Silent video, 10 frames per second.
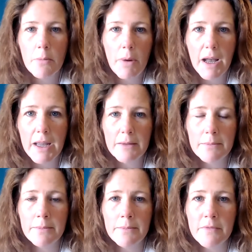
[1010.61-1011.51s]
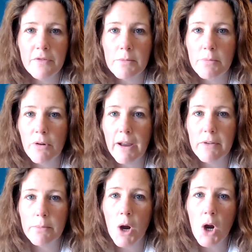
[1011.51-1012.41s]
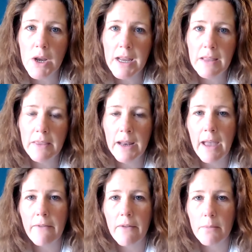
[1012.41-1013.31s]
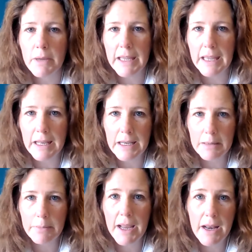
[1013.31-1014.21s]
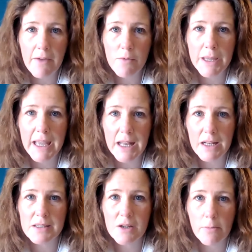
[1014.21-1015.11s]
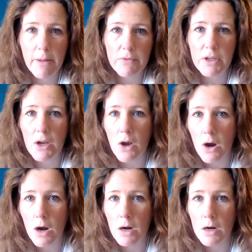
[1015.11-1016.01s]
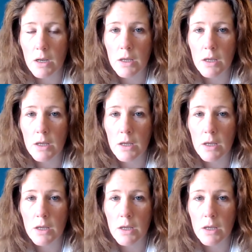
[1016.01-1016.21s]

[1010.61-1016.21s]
buy from a private party and then have a mechanic, pay to have a mechanic scope out the car.